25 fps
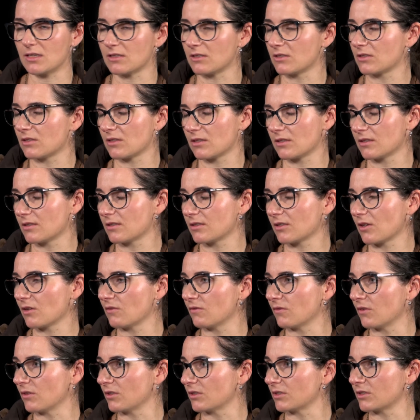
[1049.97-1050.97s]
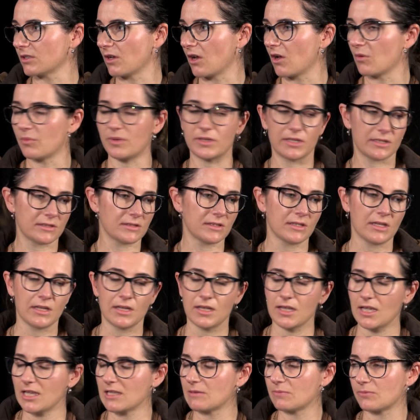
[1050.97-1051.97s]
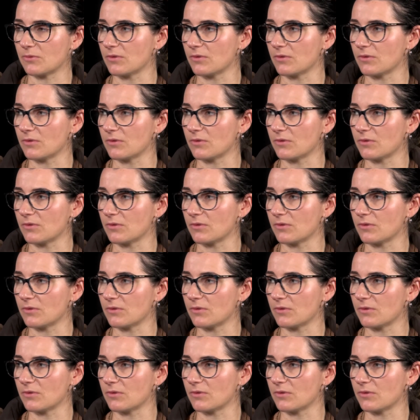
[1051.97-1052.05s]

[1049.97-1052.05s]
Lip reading: It's so volatile. But as